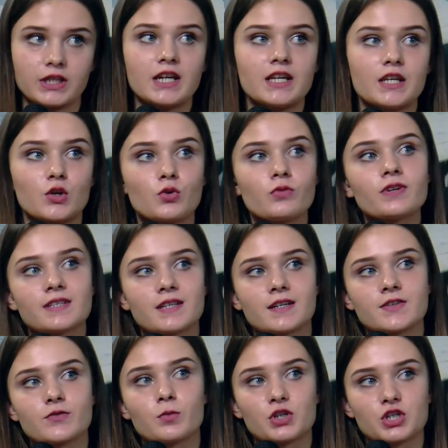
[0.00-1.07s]

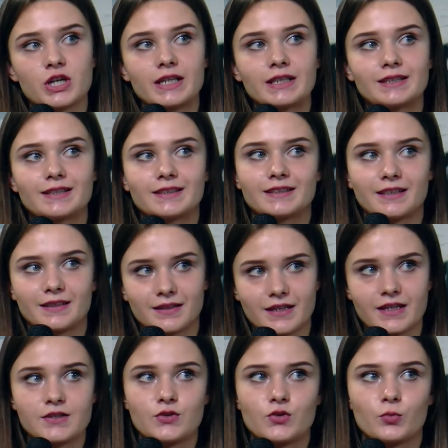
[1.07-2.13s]
experience, those people who used
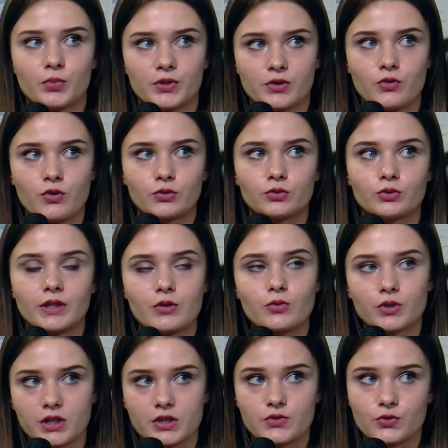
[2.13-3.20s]
to be in the Russian-speaking
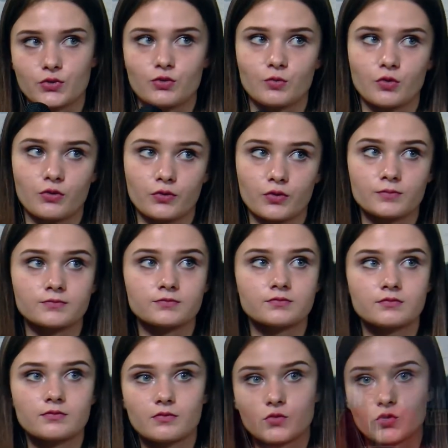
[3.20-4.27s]
environment,
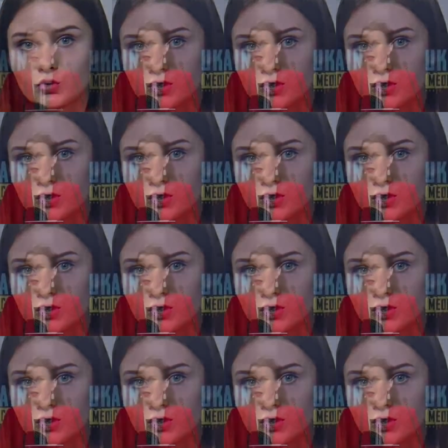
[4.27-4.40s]
do you